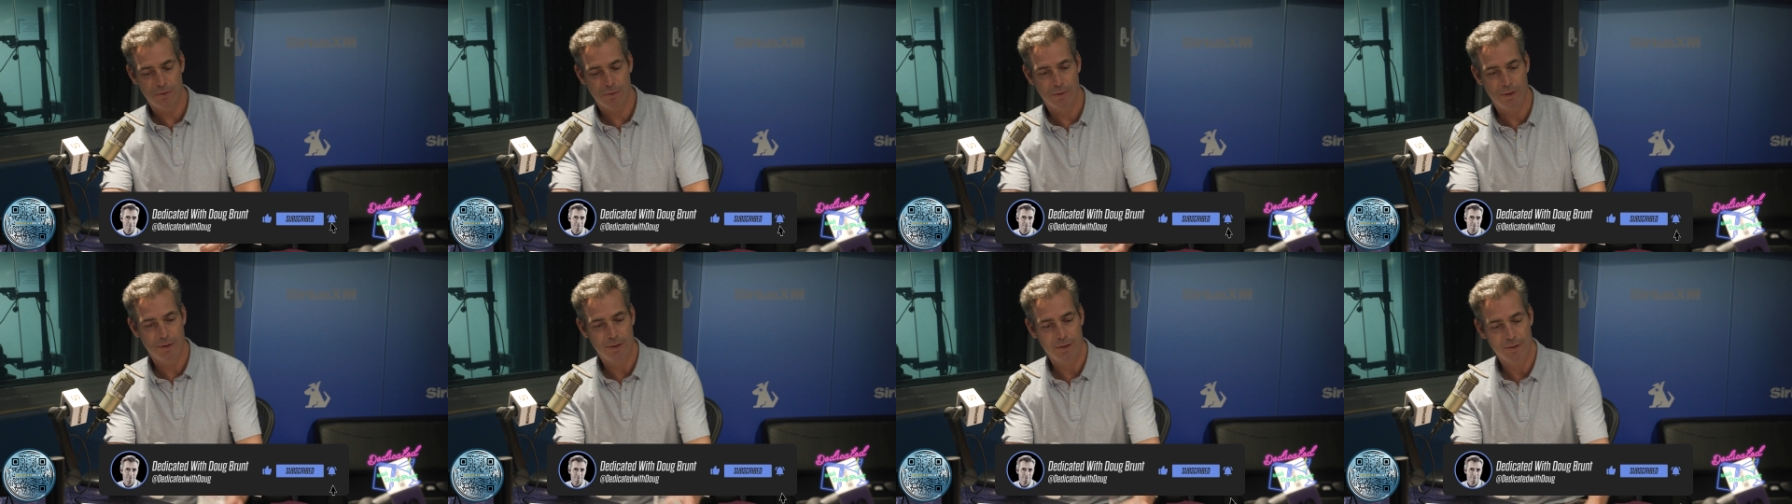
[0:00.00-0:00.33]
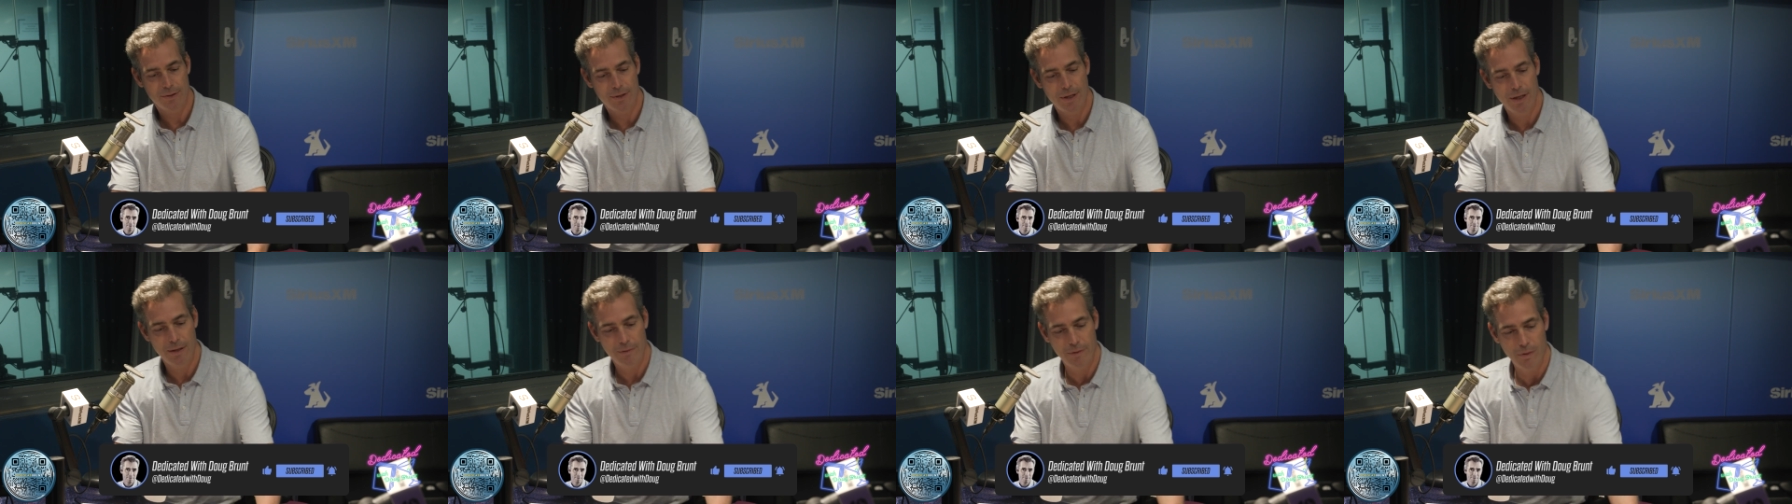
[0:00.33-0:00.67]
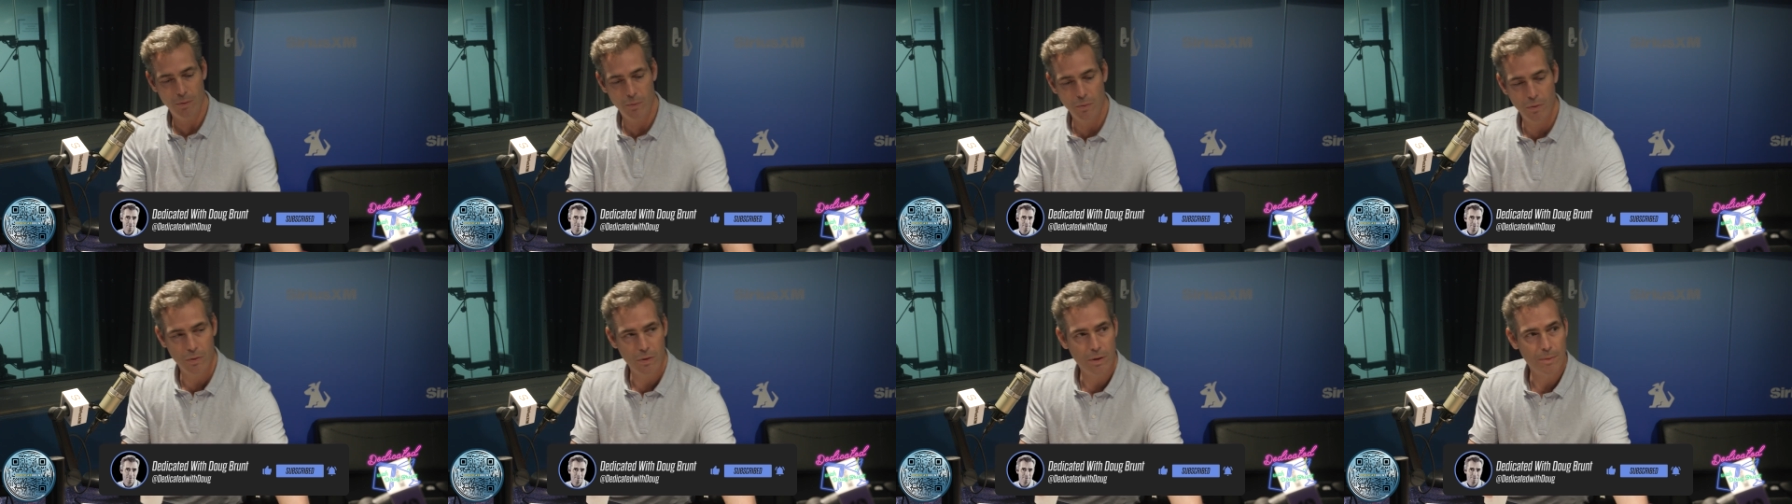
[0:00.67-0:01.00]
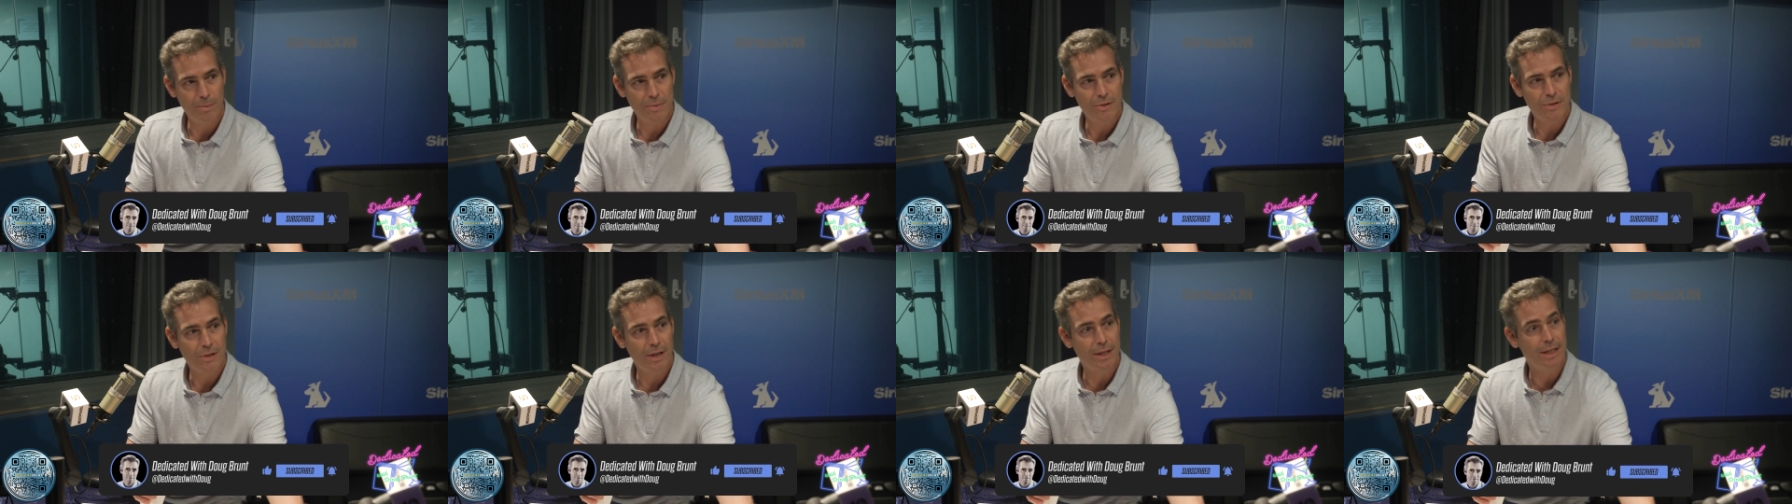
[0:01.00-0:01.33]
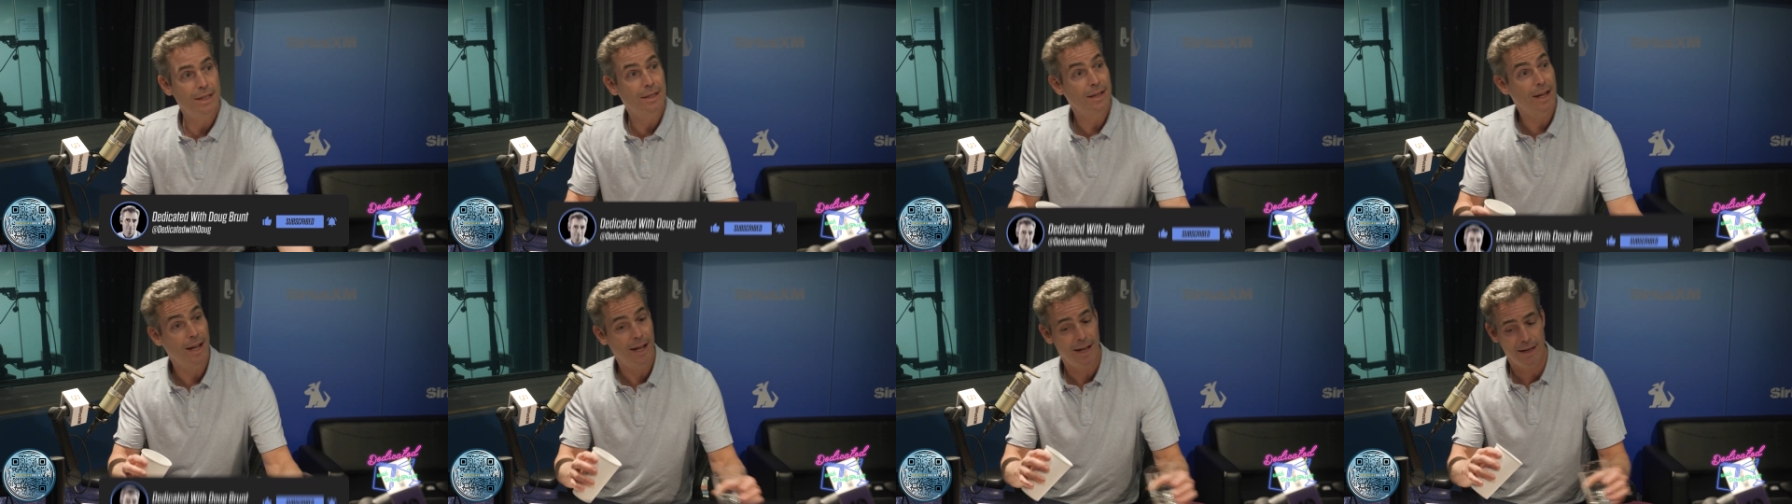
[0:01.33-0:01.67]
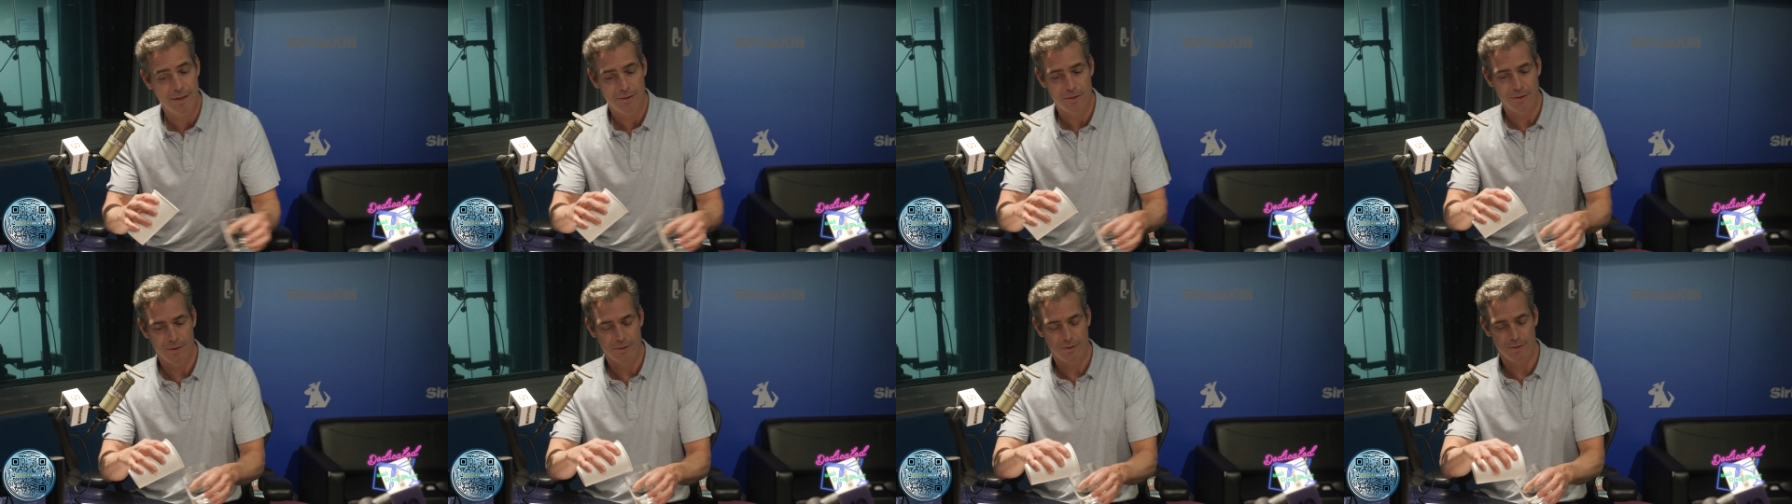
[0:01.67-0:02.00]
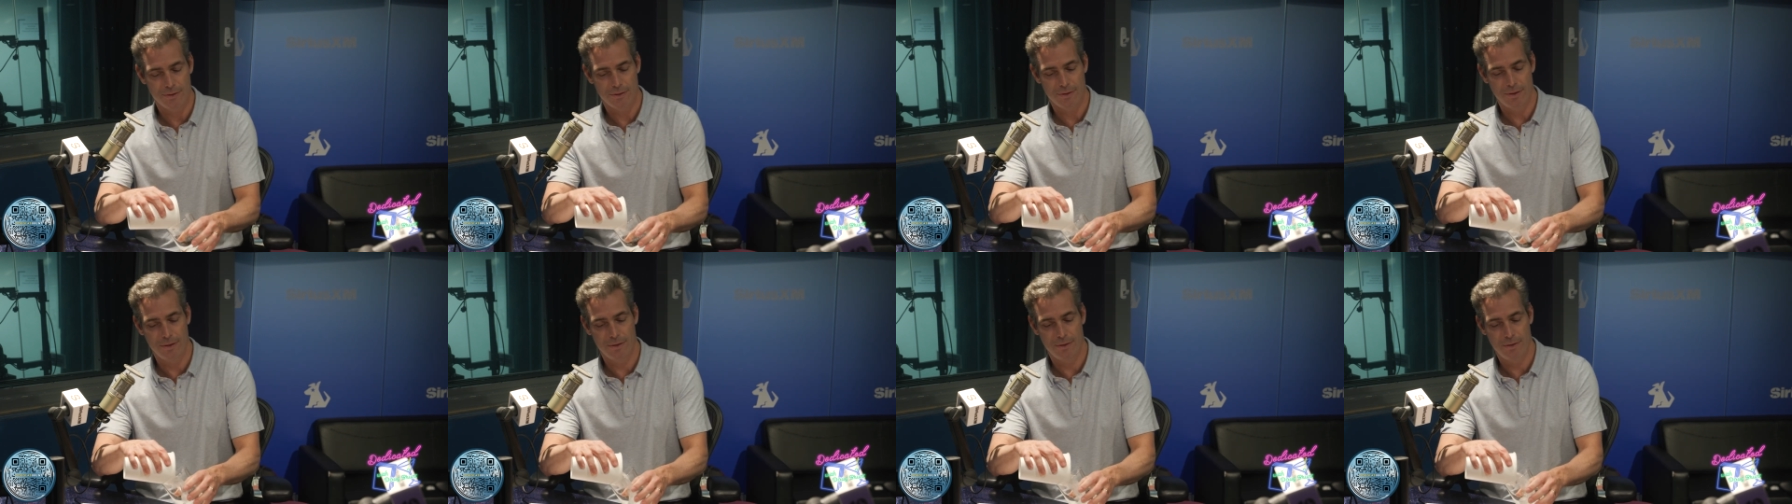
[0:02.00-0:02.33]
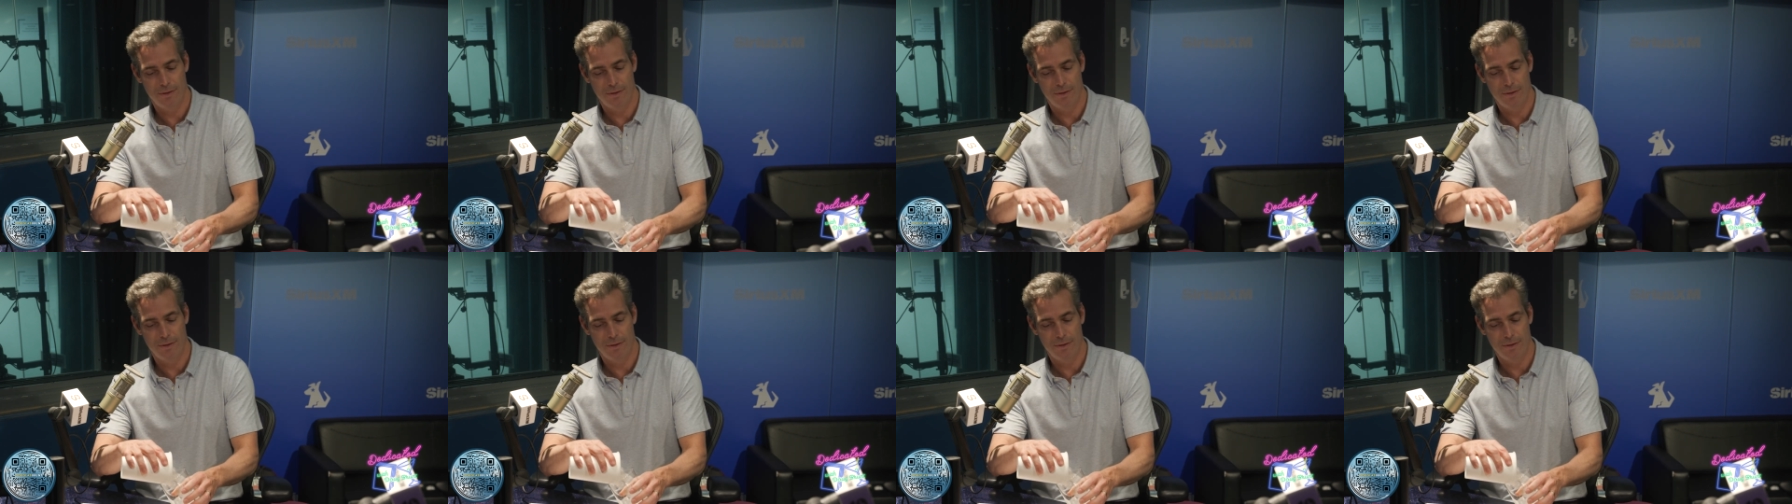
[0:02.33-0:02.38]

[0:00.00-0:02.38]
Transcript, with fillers: choice. It's kind of a warm, sunny day, so this it's is a, a